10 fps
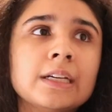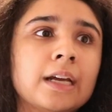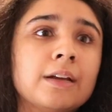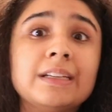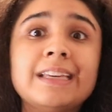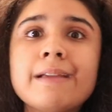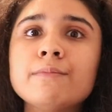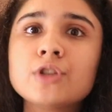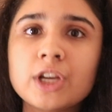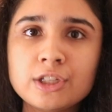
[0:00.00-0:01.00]
kind of
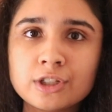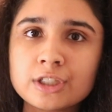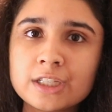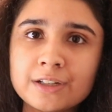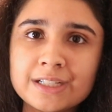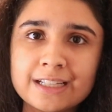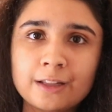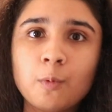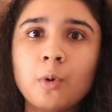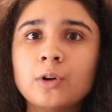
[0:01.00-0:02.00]
game changer series in
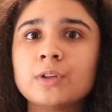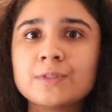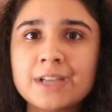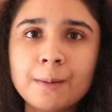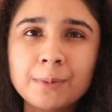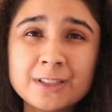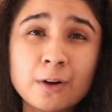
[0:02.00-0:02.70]
the world of tablets,